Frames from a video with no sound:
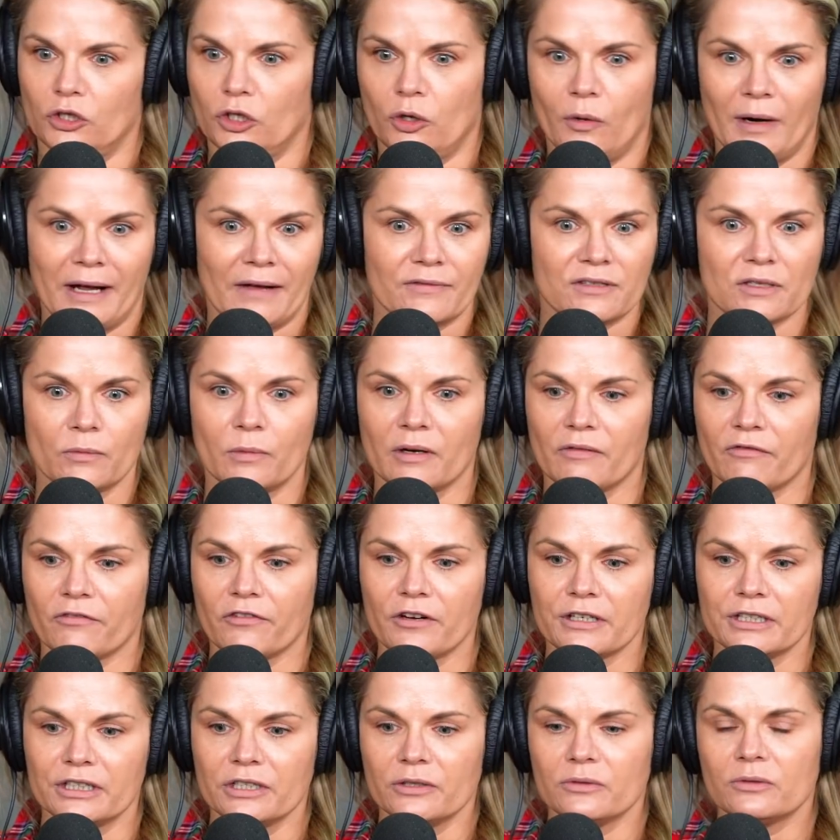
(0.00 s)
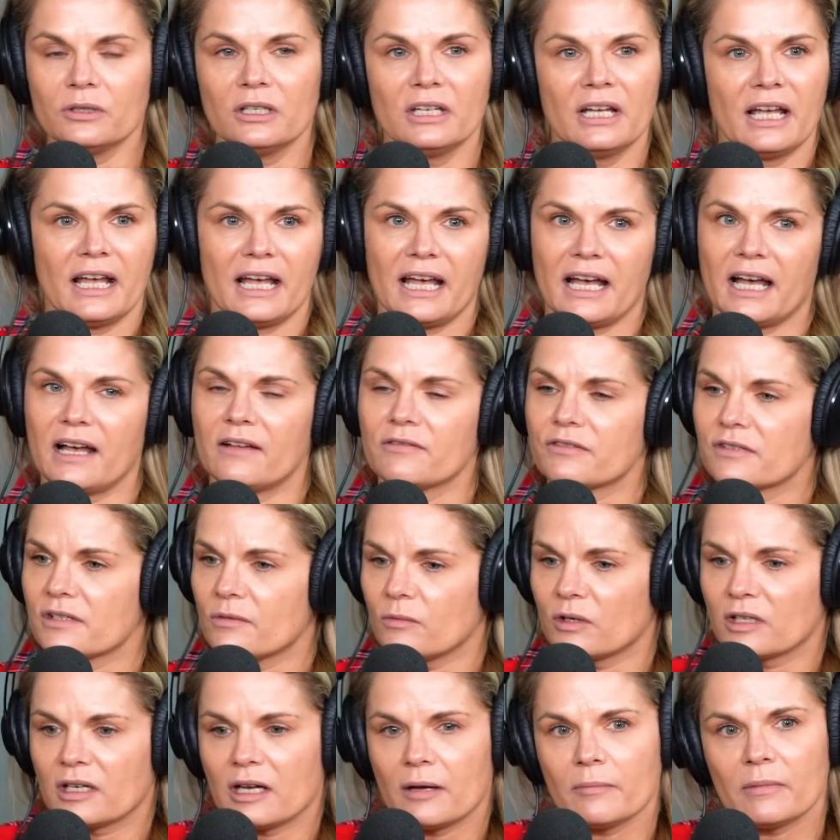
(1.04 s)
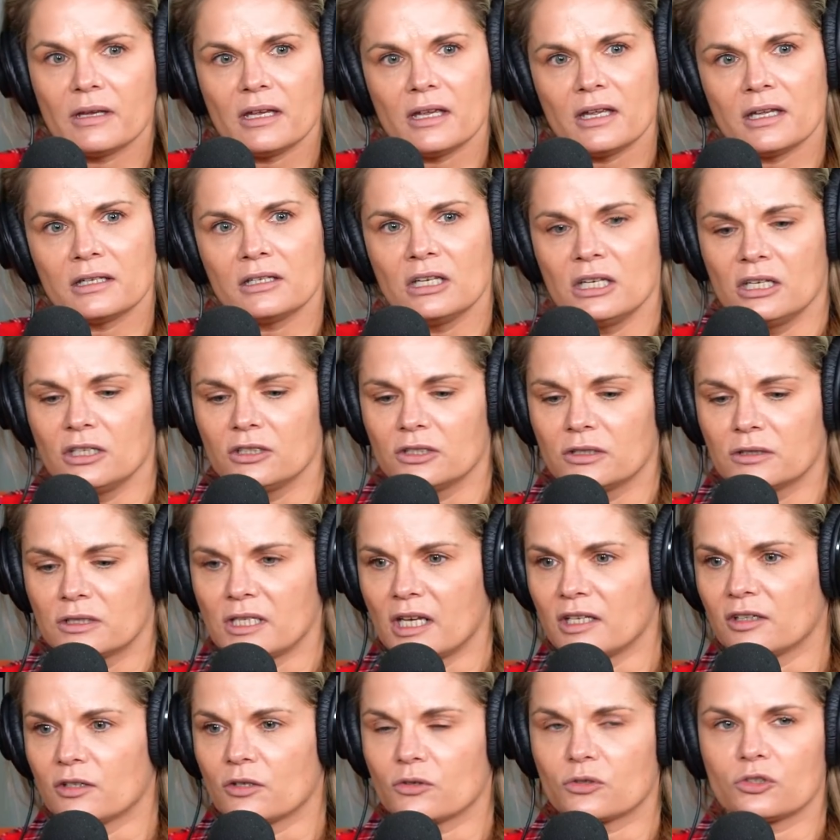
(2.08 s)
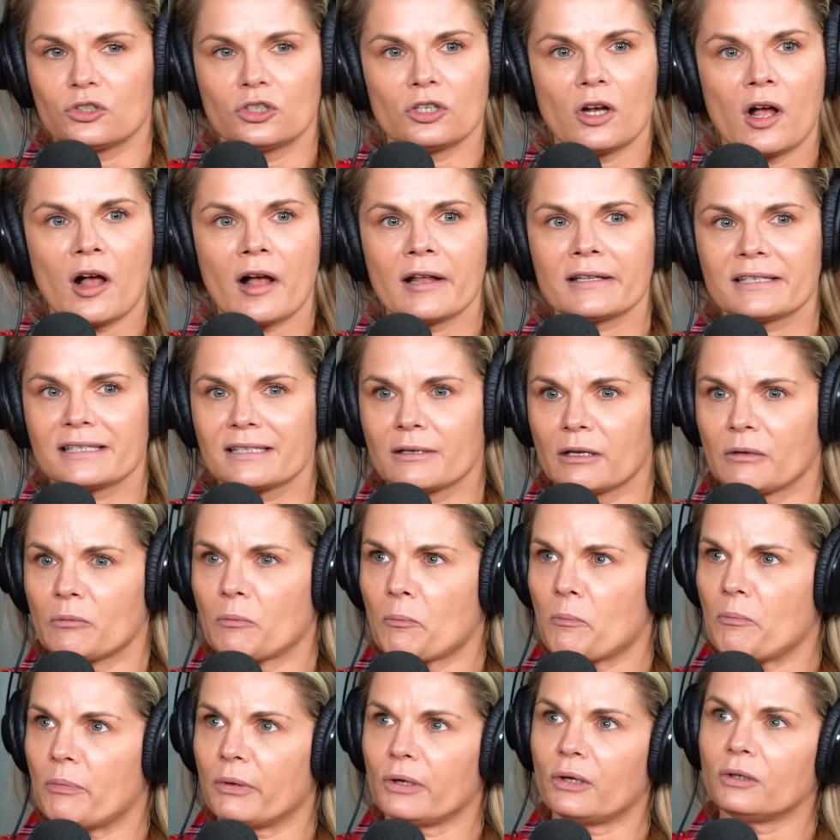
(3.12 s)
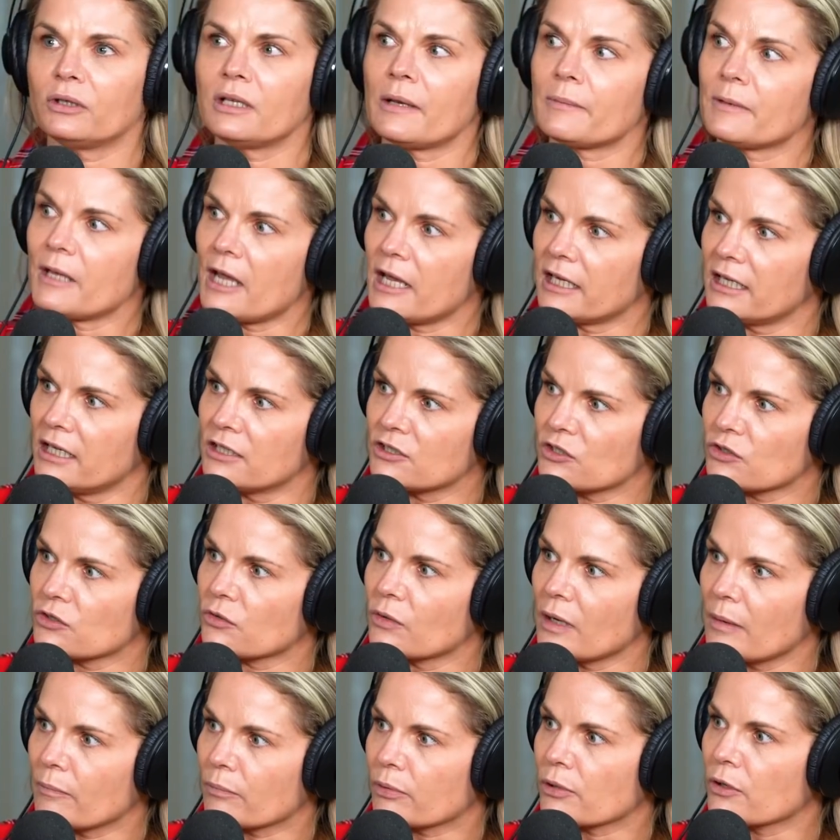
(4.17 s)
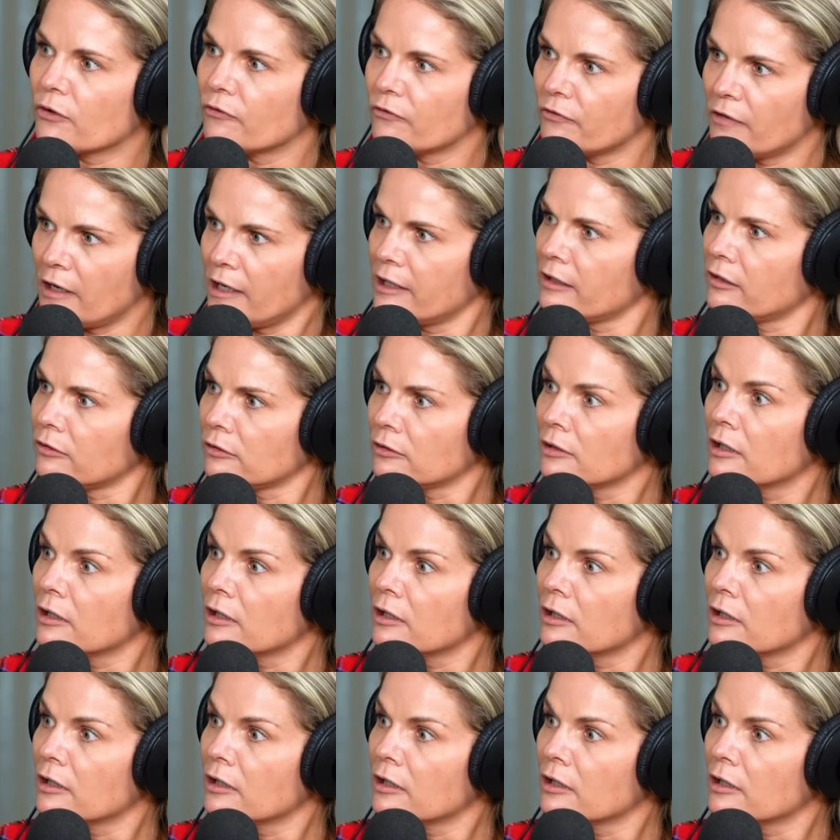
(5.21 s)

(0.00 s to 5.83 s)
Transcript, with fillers: you don't have someone in front of you. Have someone come in. Take those shots, build up that Instagram profile.